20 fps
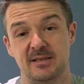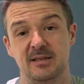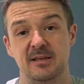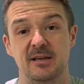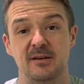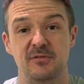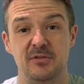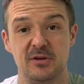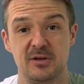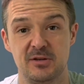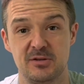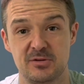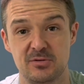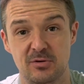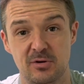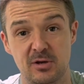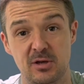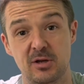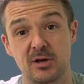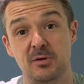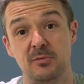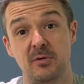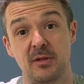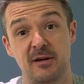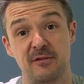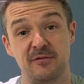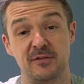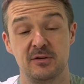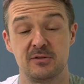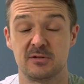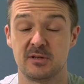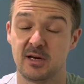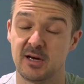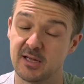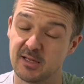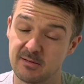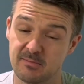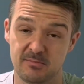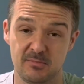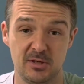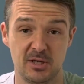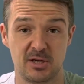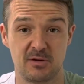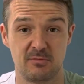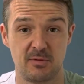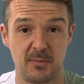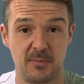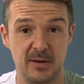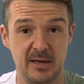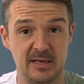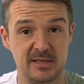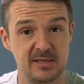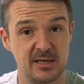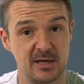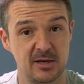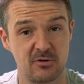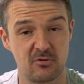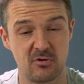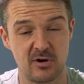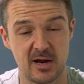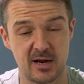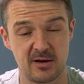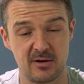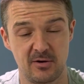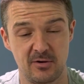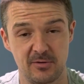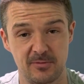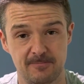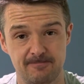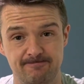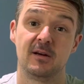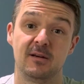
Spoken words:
if you can sort of learn what that feels like, you can repeat it and crack on.